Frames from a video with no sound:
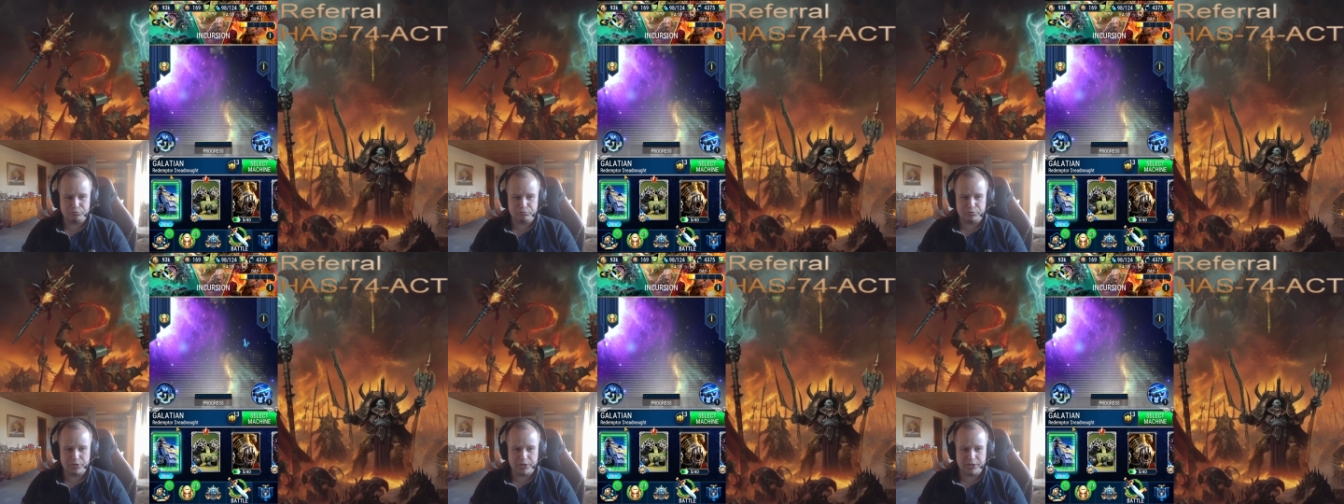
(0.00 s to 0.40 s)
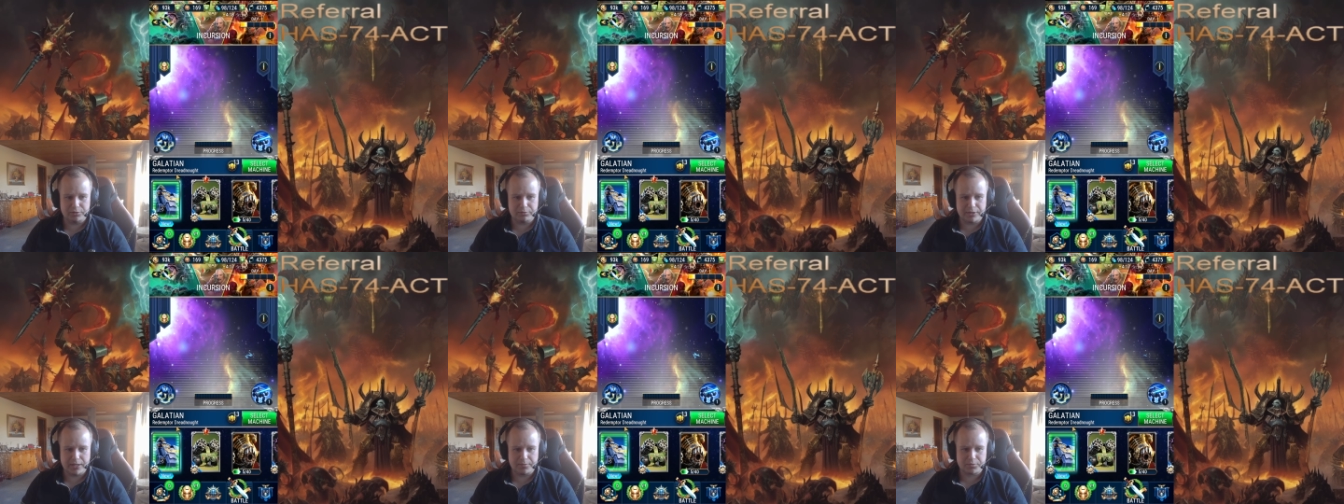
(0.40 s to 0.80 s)

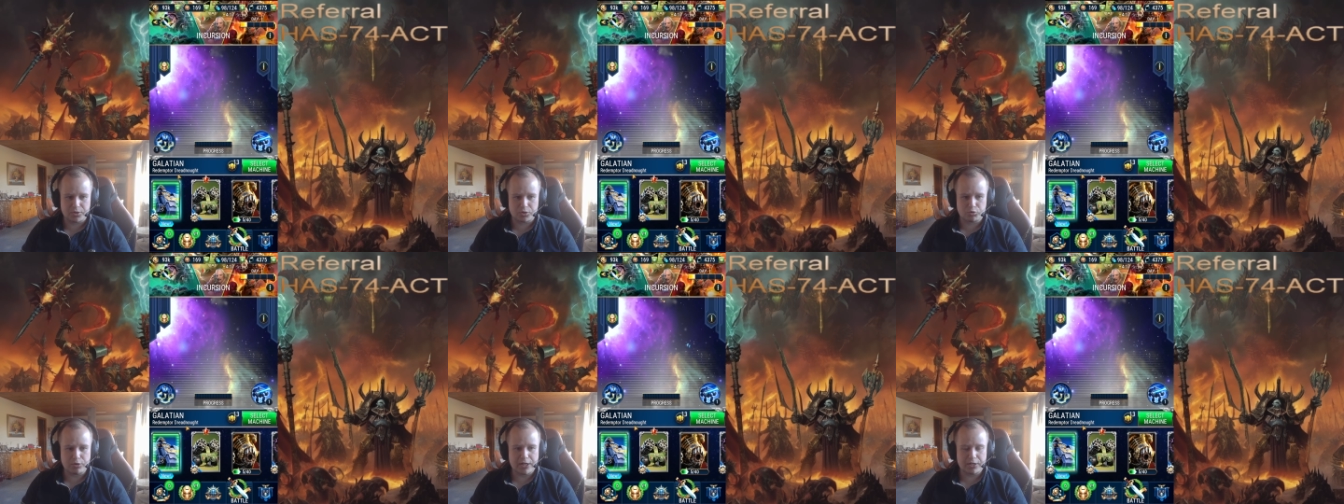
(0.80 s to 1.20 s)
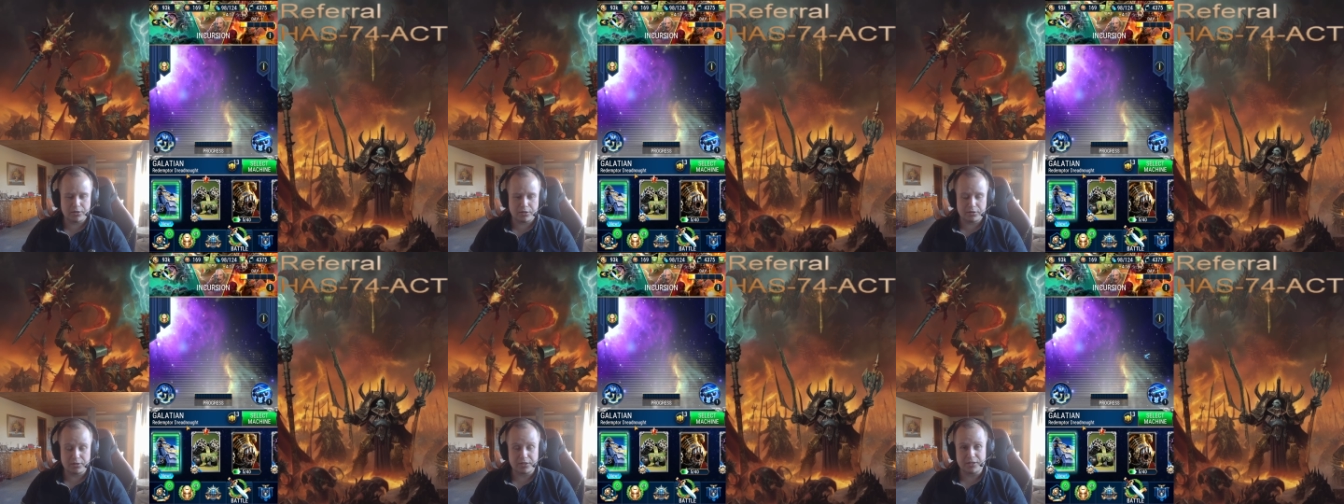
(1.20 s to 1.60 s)
Redemptor
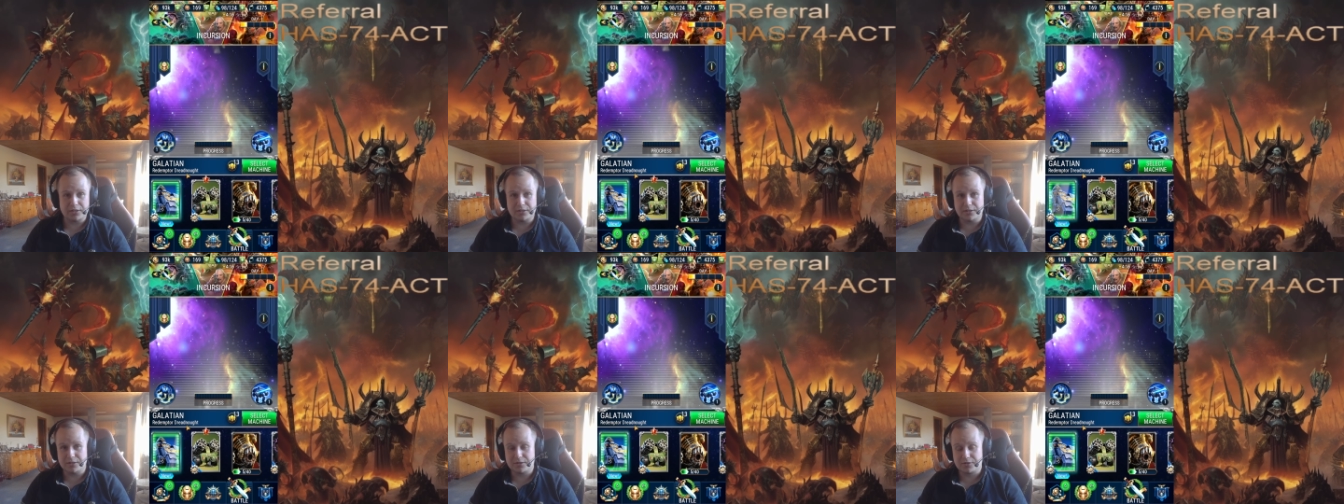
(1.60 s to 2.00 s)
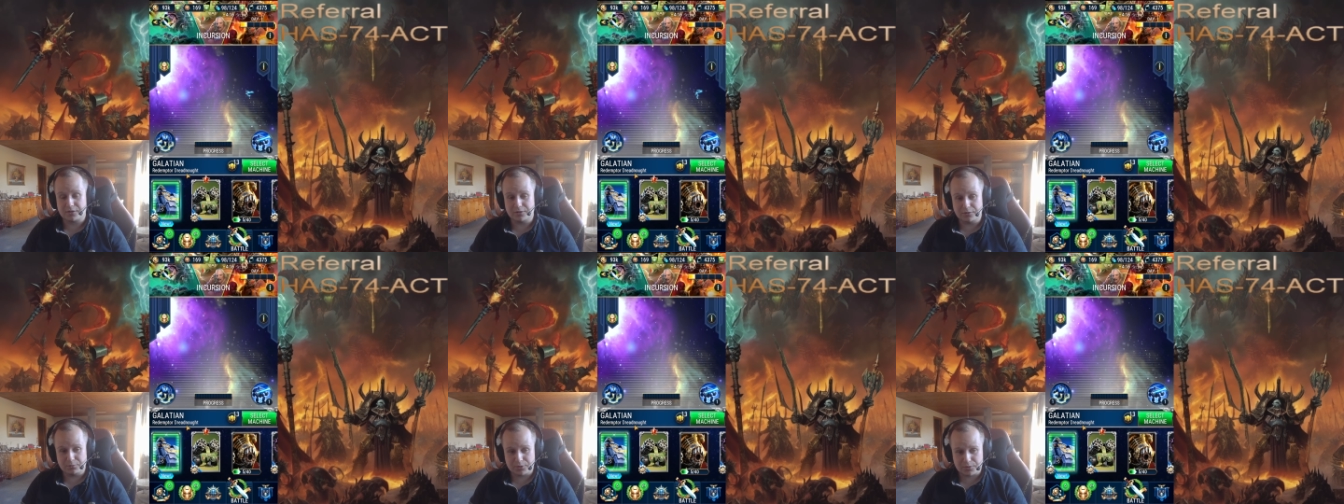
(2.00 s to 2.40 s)
Dreadnought is the
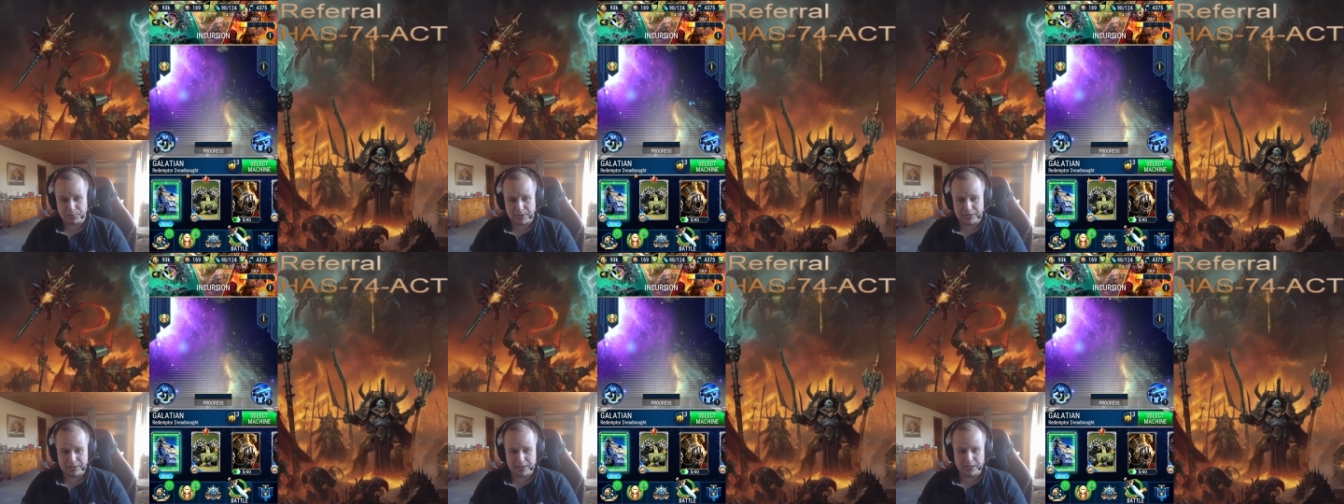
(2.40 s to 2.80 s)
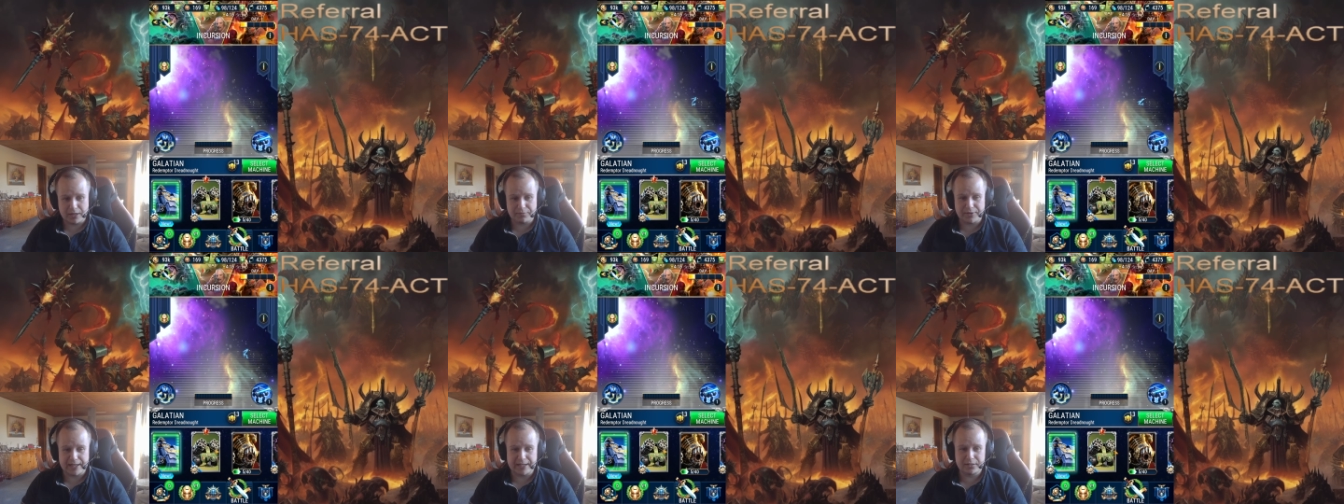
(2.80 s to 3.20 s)
newest one they have
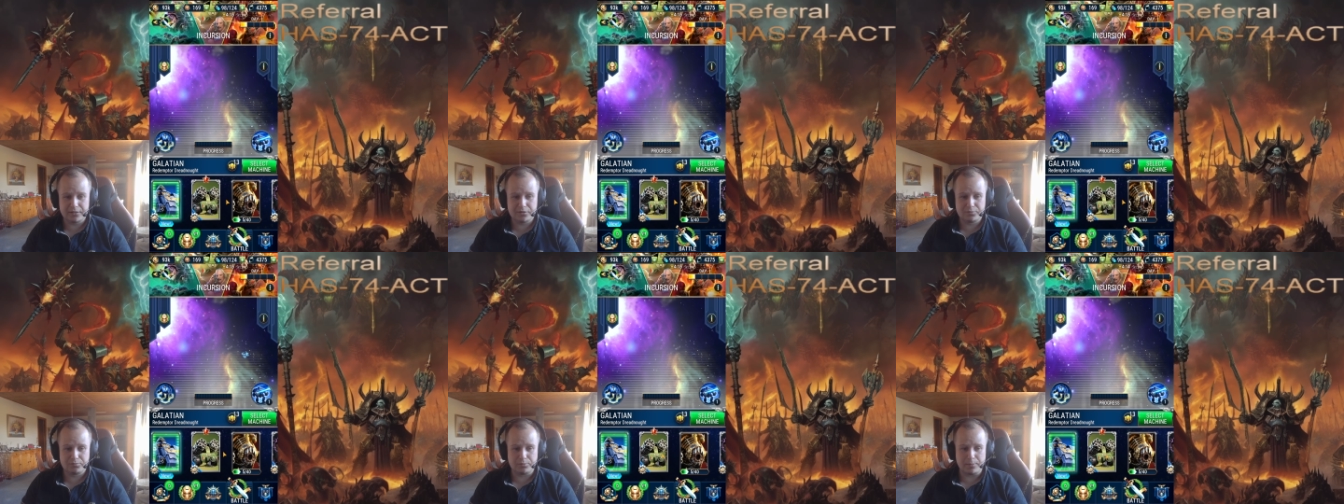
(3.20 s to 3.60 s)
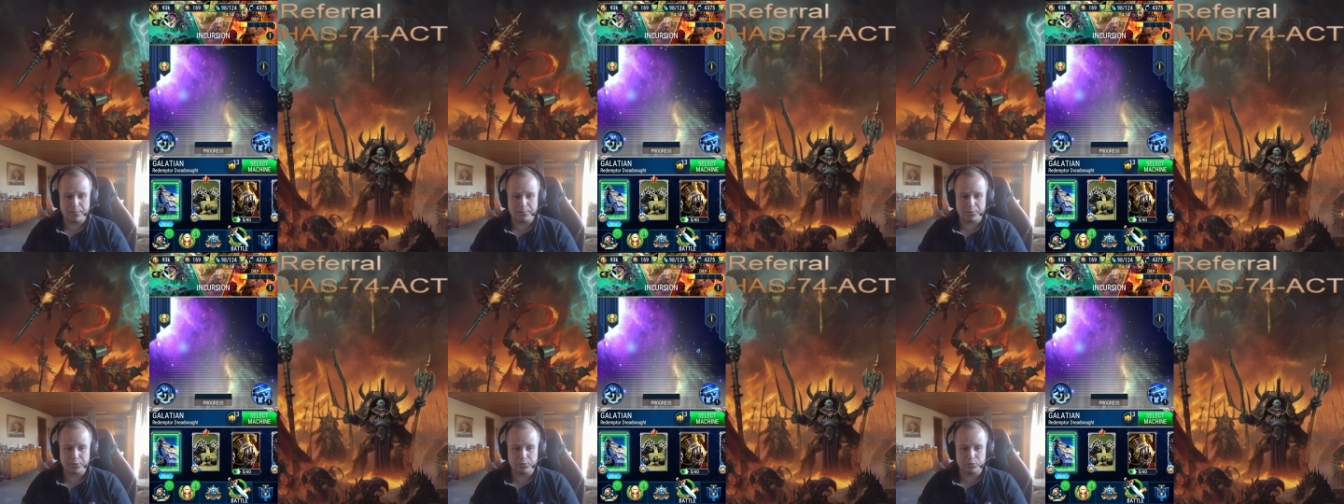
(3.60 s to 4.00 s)
added.
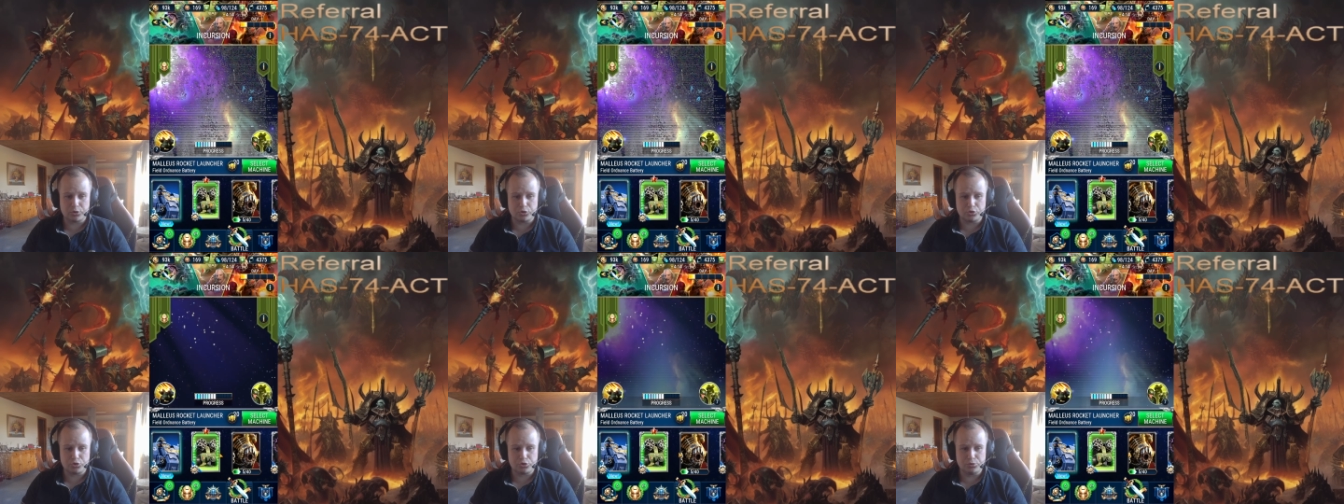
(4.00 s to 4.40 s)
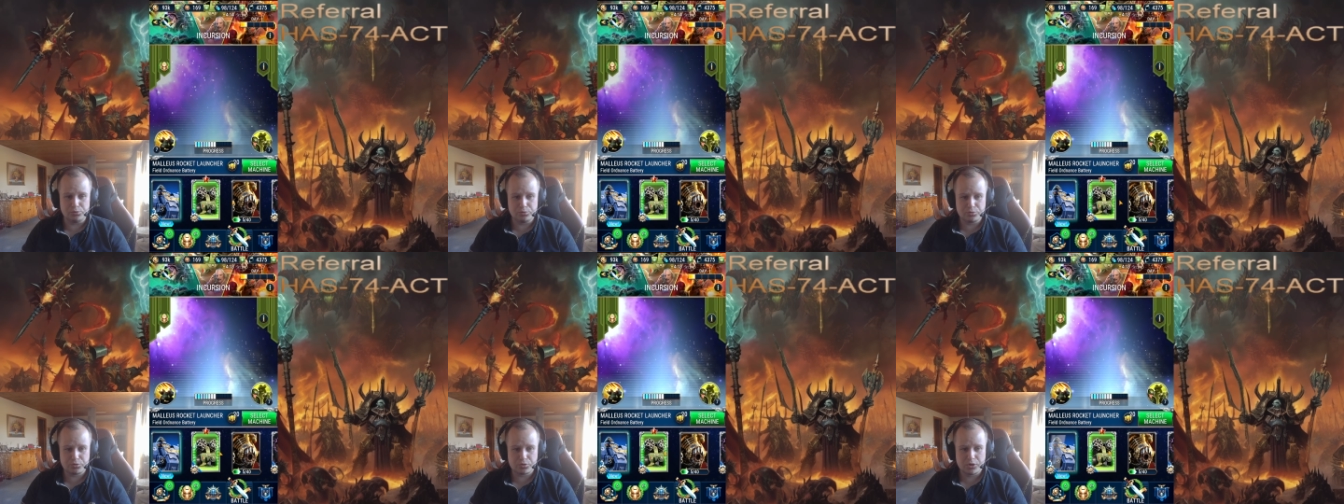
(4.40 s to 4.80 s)
Remember, you can
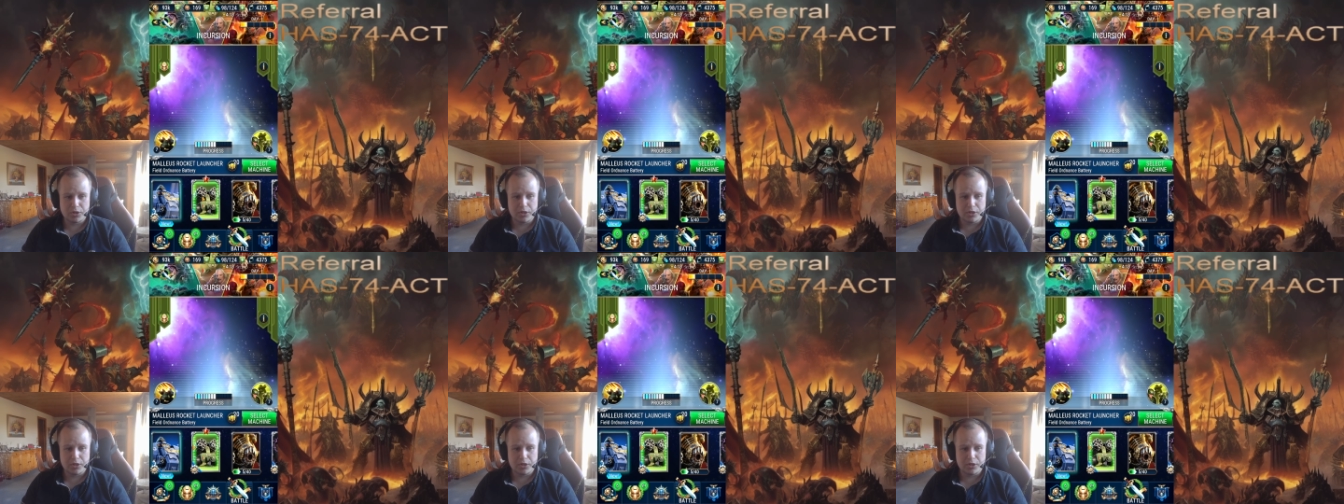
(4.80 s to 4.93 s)
choose.